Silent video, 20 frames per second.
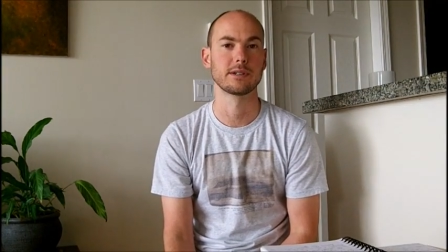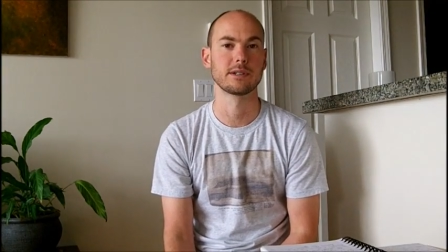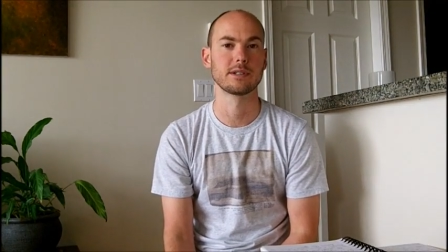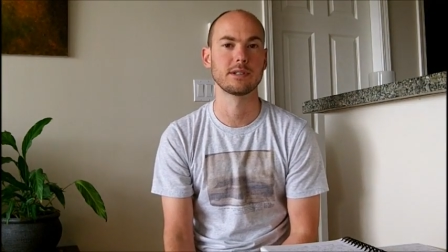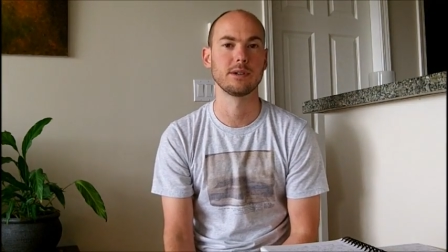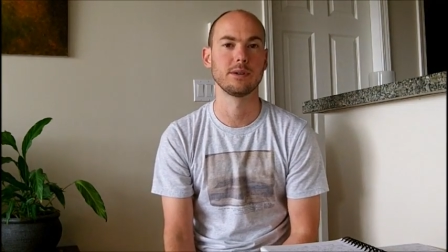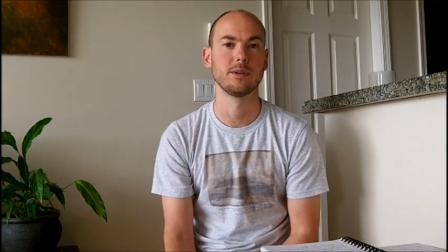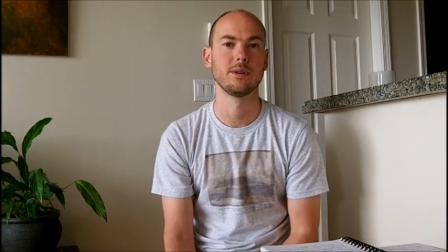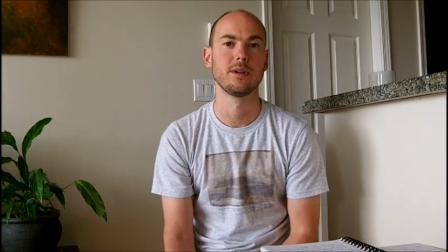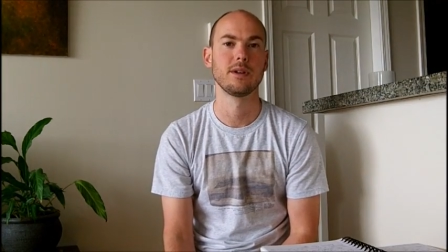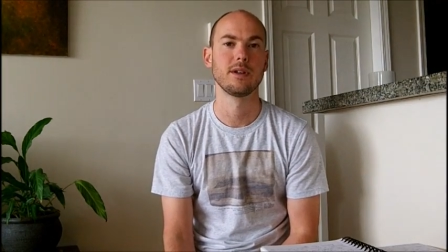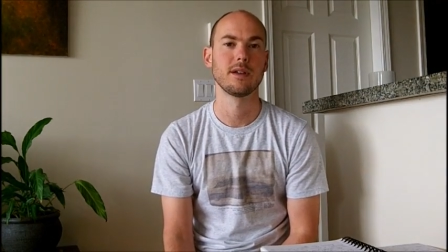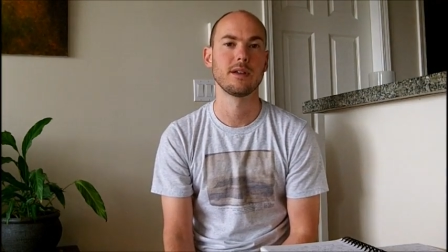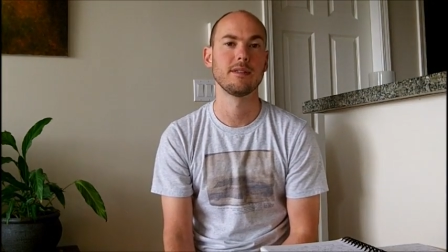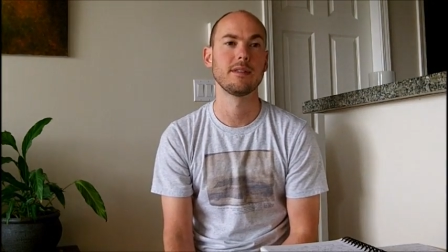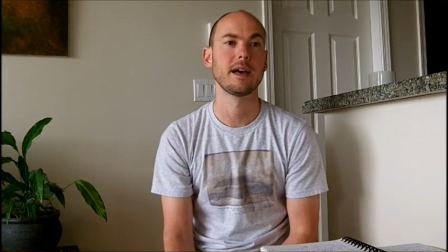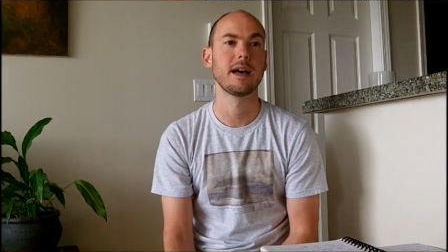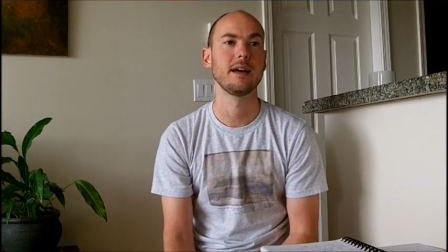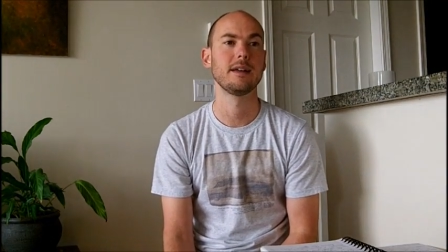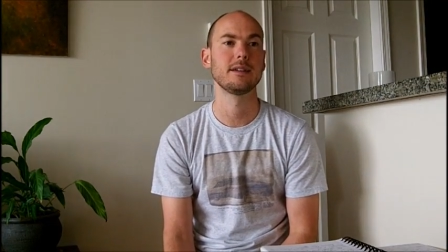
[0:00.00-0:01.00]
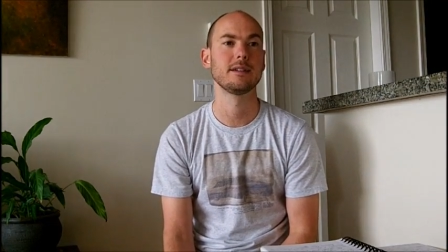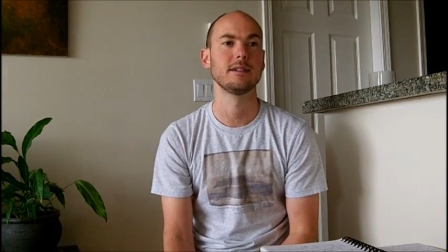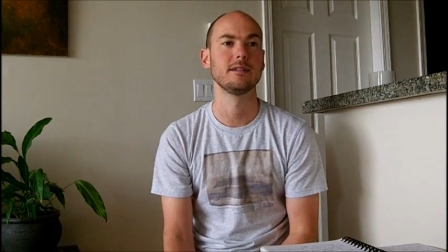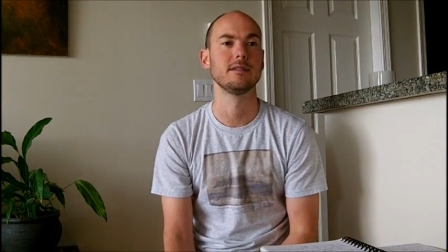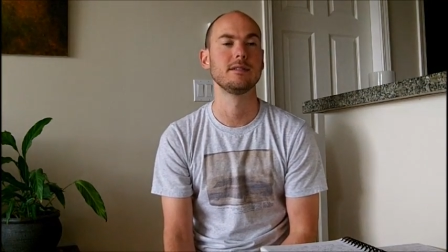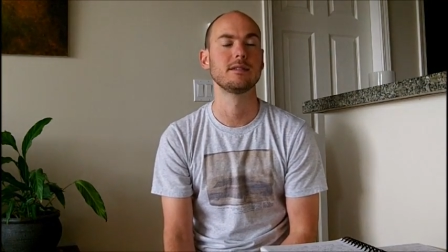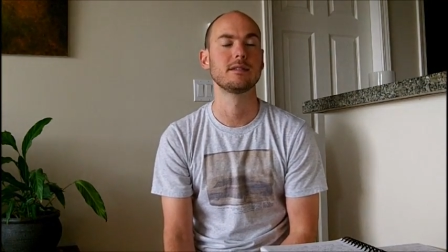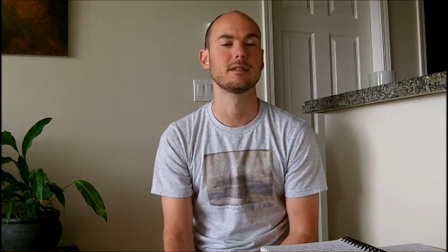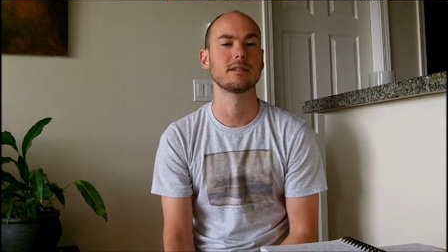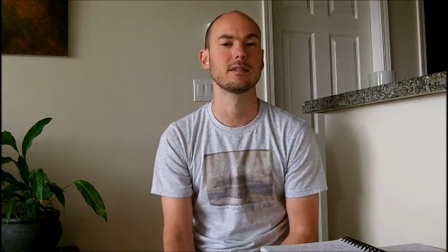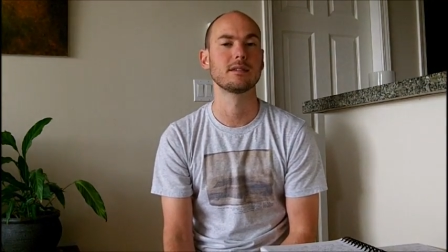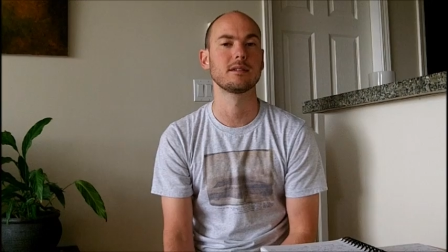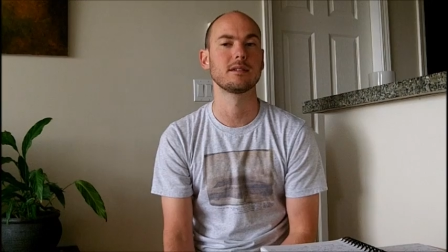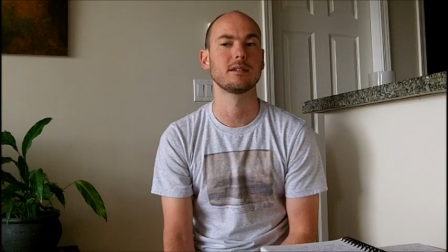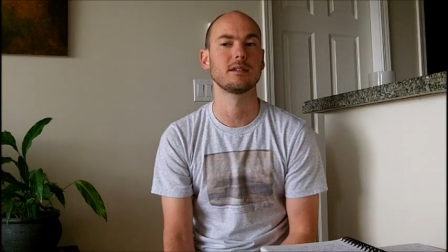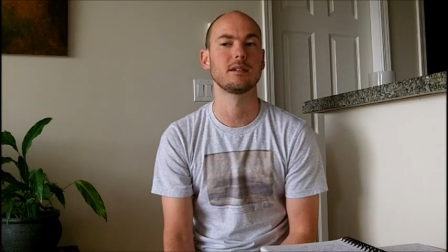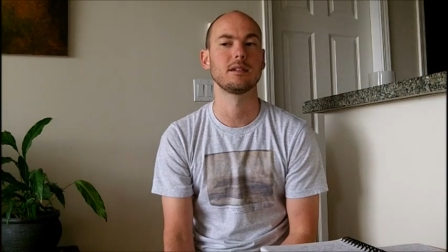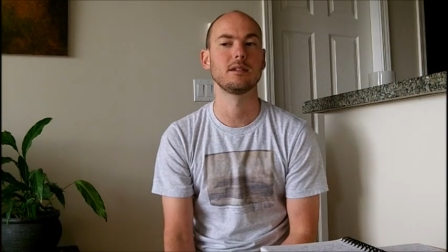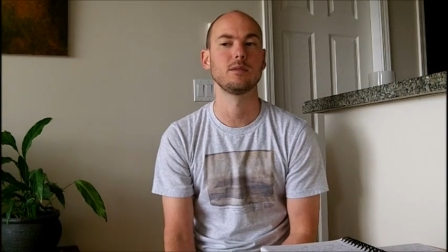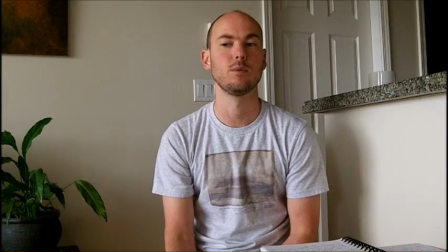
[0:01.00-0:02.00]
So that is
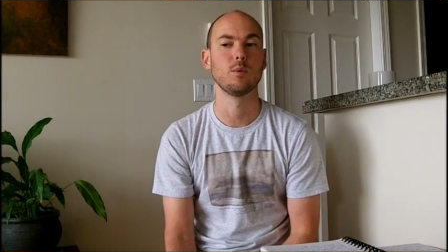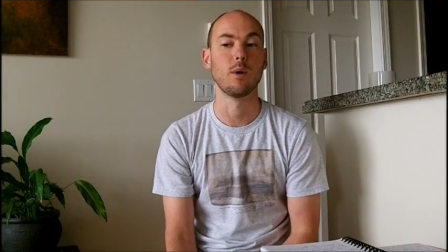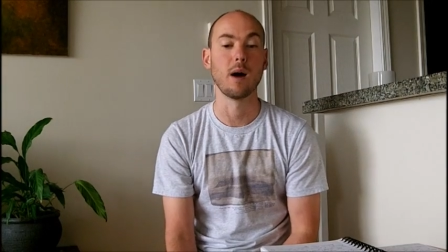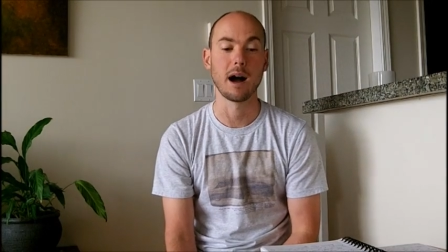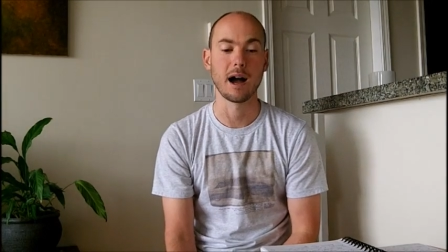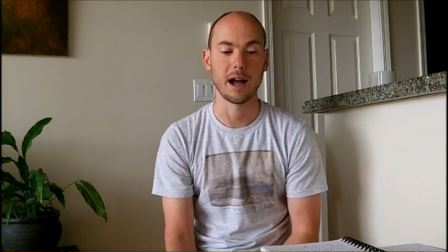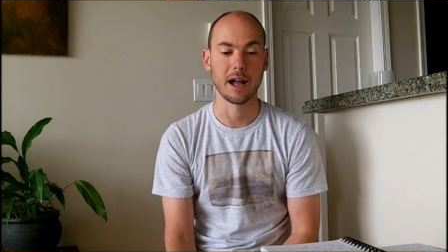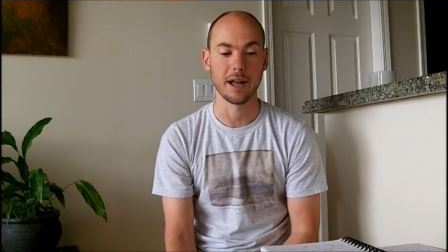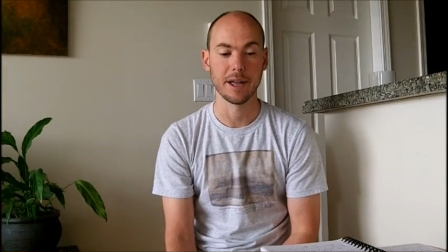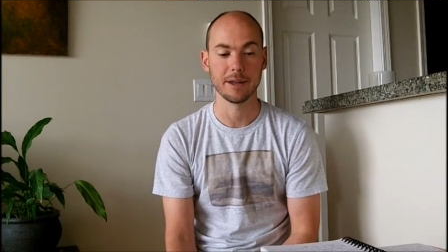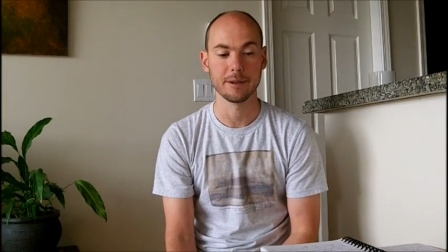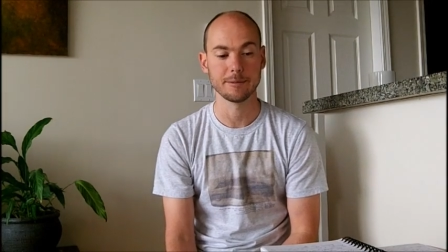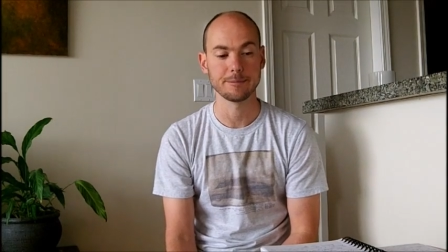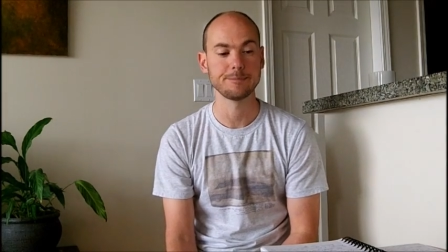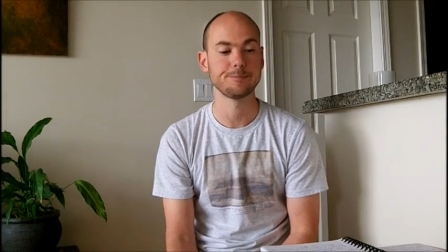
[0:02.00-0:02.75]
why